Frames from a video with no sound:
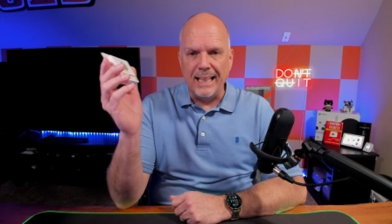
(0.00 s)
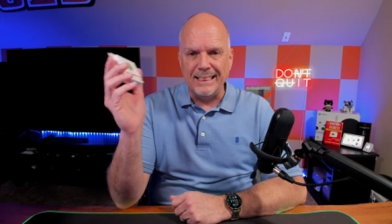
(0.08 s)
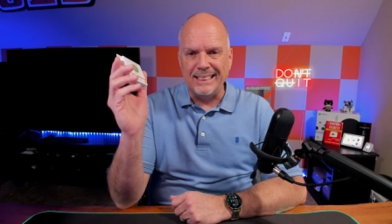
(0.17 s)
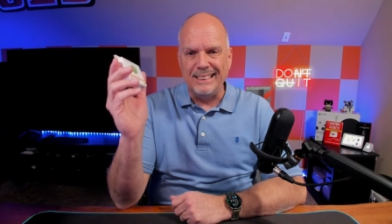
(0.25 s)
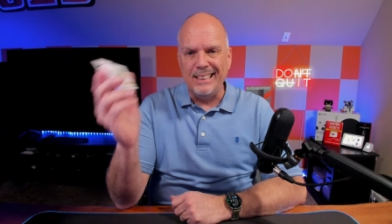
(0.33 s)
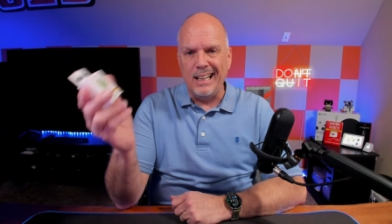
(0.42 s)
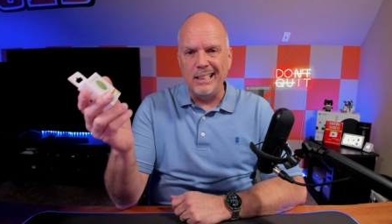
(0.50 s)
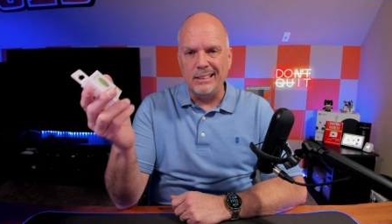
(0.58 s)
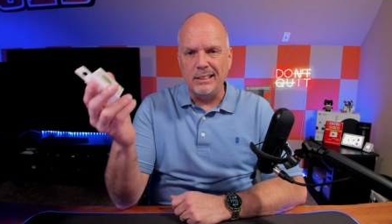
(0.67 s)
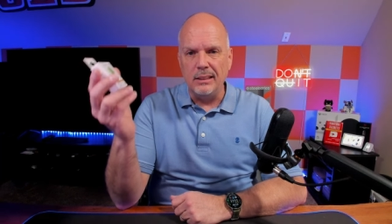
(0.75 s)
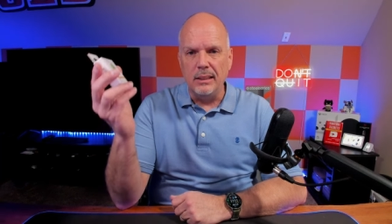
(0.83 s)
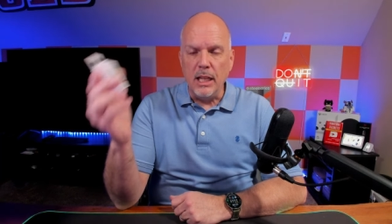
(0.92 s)
has
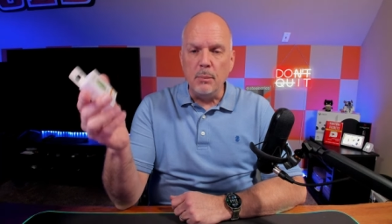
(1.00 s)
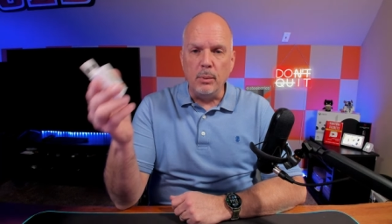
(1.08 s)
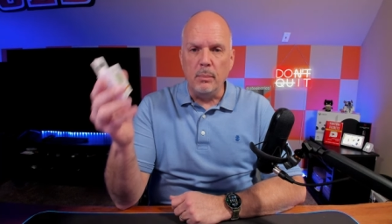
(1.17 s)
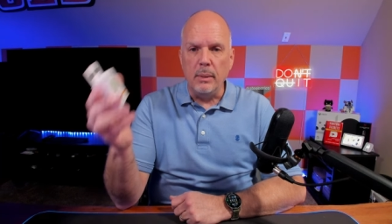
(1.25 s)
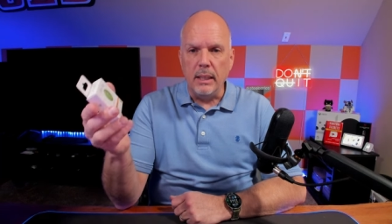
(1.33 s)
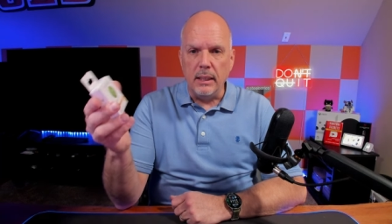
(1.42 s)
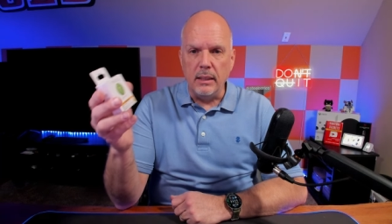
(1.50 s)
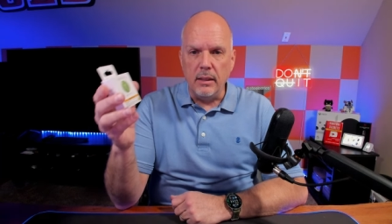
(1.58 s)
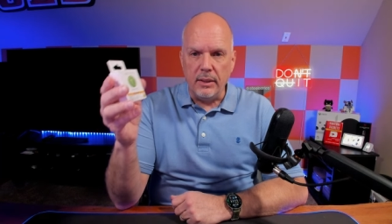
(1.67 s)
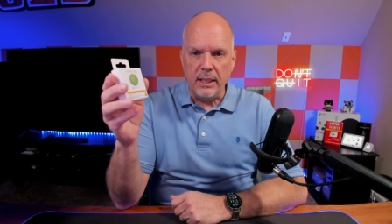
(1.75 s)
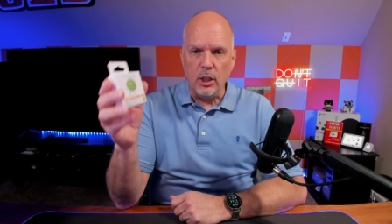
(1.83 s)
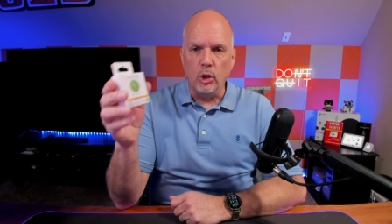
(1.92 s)
not
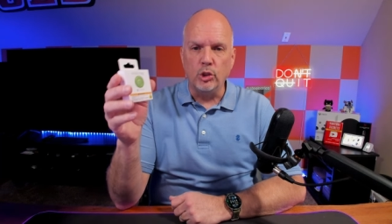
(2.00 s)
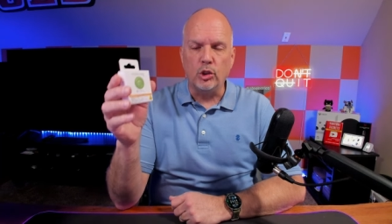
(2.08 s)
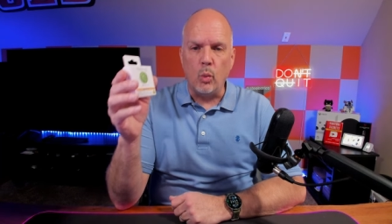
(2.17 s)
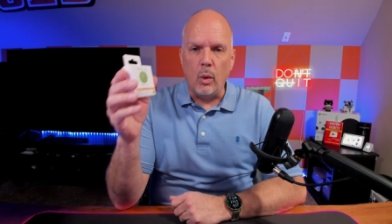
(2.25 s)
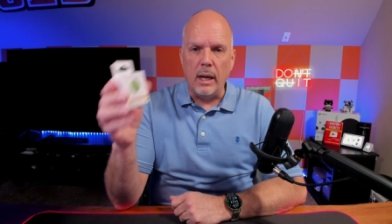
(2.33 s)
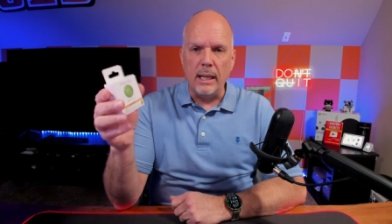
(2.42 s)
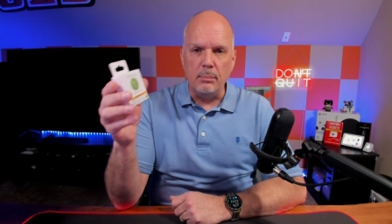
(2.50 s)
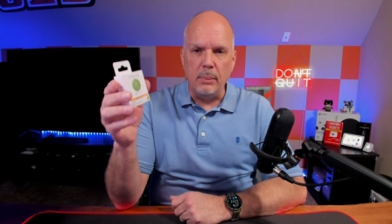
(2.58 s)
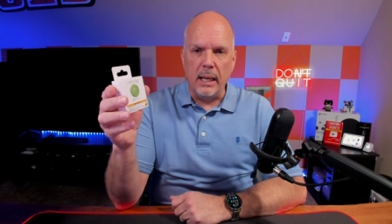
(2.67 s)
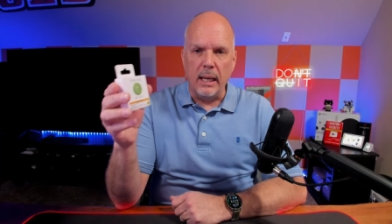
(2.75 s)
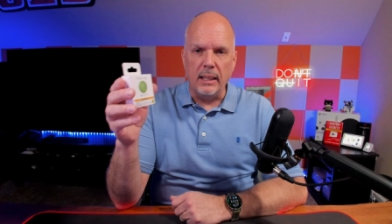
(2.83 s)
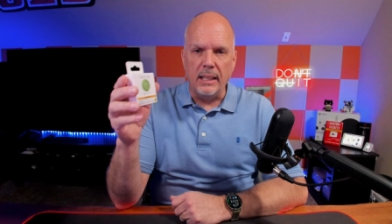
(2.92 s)
implemented the ultra
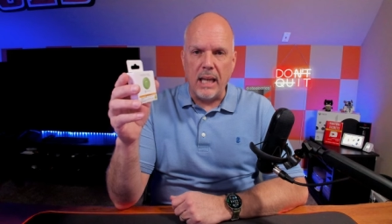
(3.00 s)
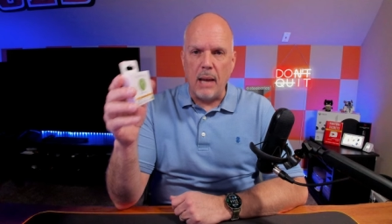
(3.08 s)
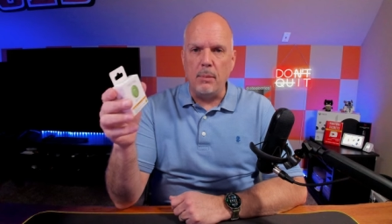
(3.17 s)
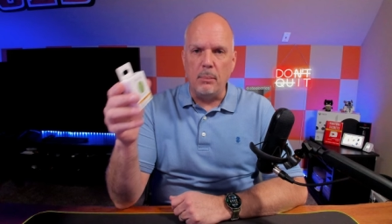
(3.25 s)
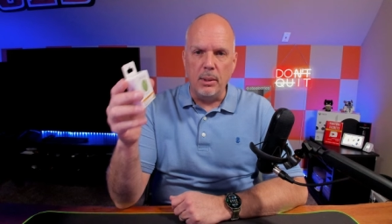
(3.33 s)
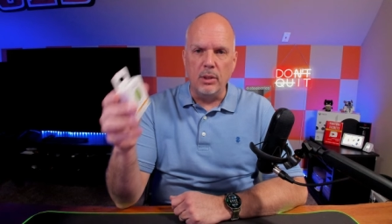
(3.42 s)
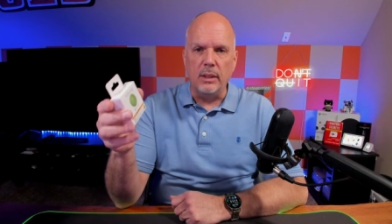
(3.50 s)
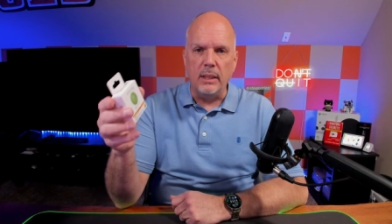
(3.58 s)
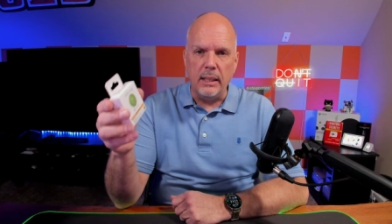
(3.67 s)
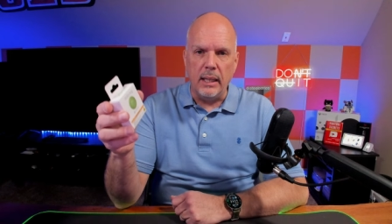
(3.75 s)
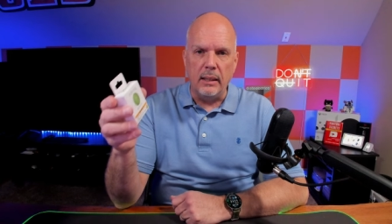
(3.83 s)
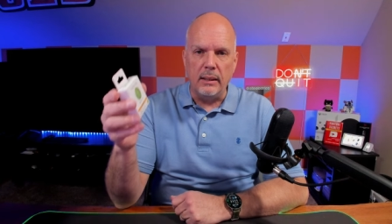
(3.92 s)
wideband capability
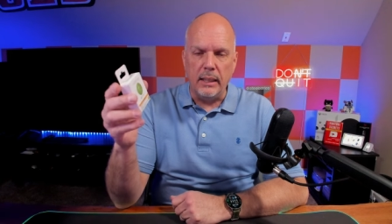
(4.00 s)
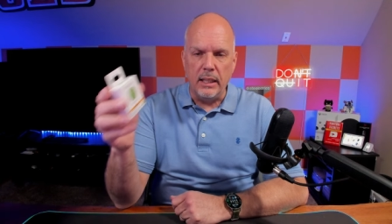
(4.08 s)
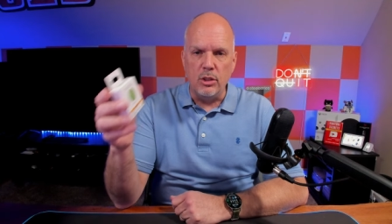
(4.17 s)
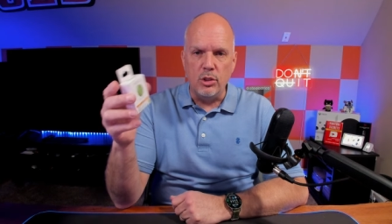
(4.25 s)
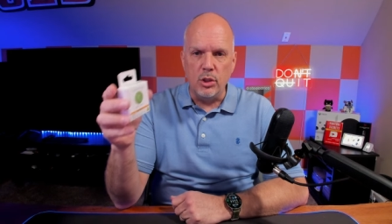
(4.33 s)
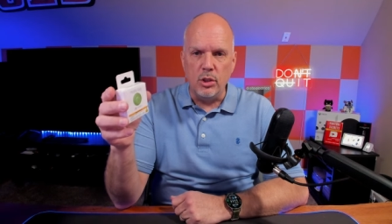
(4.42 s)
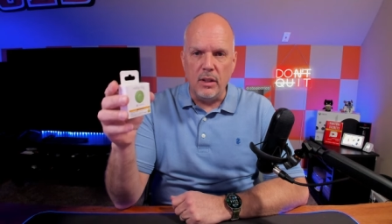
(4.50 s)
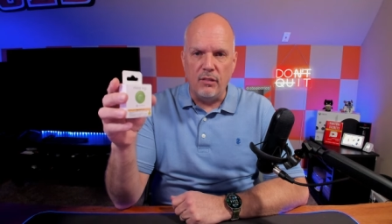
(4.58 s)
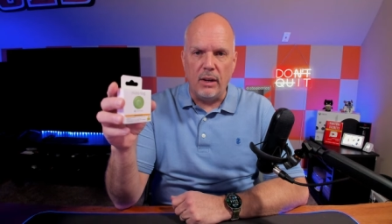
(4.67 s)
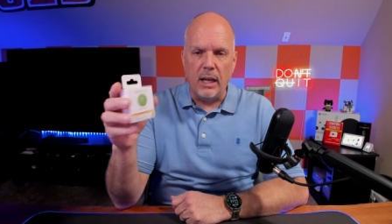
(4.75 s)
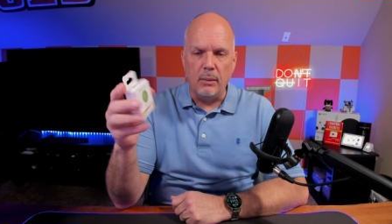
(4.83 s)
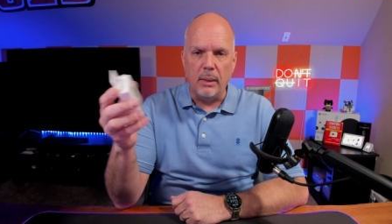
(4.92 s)
yet into the
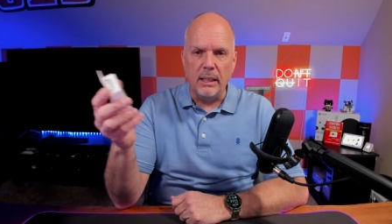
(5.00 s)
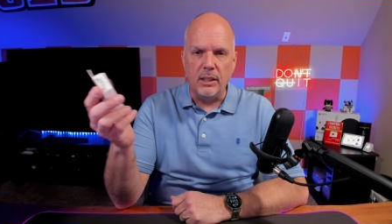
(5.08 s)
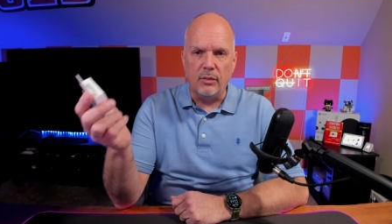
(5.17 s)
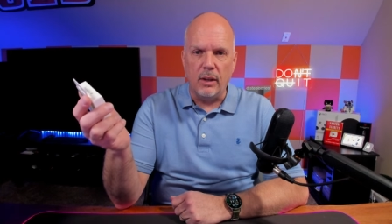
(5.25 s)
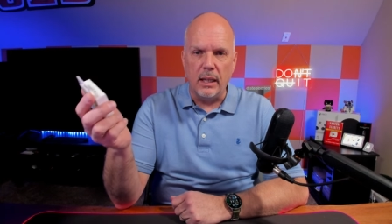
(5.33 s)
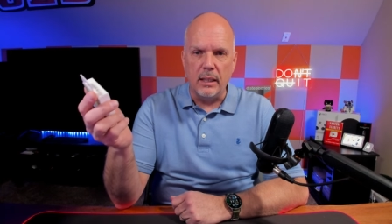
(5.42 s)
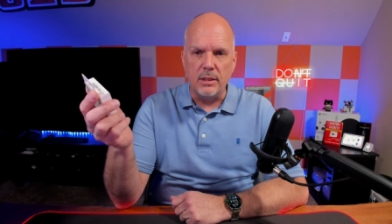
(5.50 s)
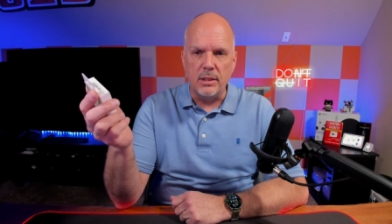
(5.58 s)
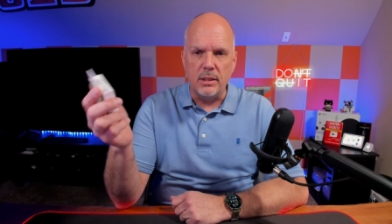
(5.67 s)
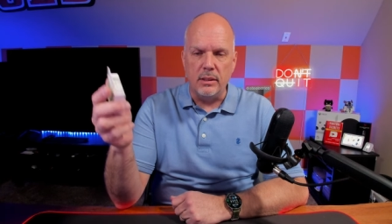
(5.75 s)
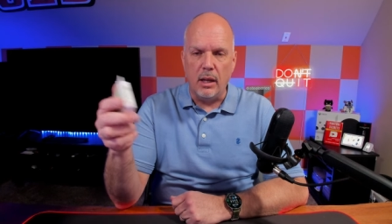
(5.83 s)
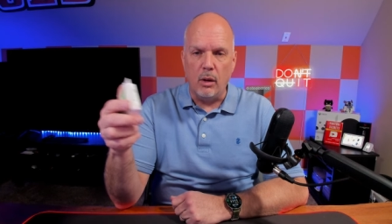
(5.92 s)
Find My
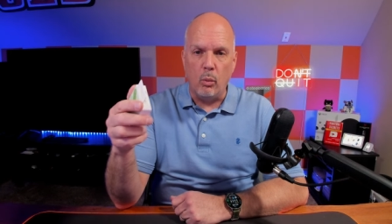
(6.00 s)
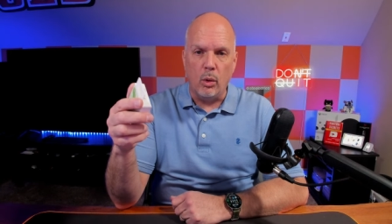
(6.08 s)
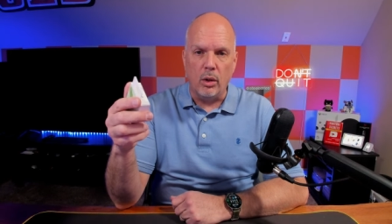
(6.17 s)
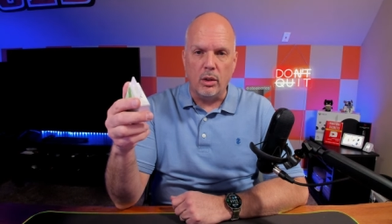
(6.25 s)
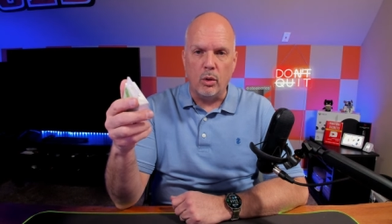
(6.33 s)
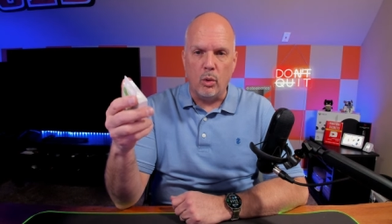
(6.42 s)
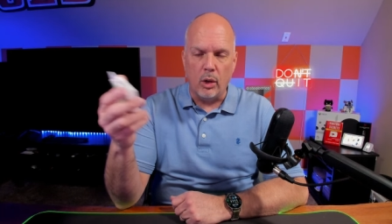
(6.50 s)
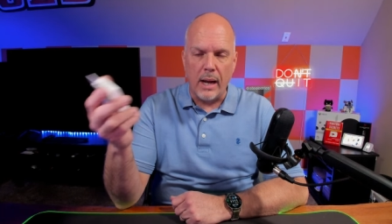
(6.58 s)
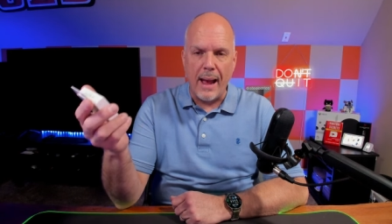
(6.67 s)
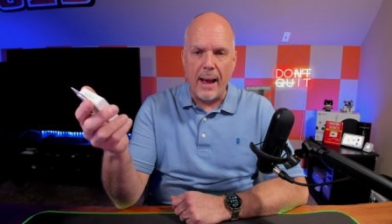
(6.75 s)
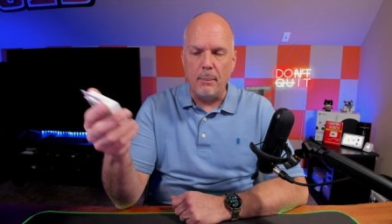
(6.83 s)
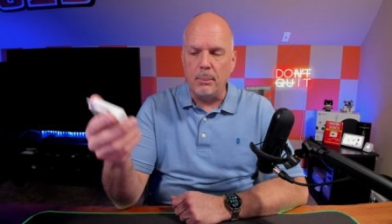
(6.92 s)
Device network
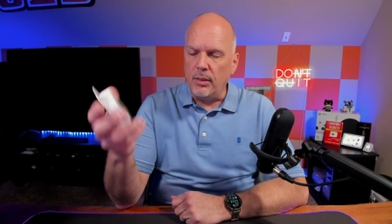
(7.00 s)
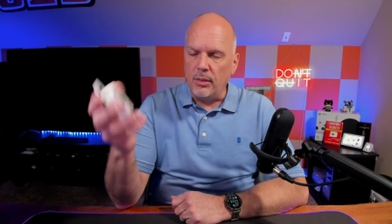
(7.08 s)
or app.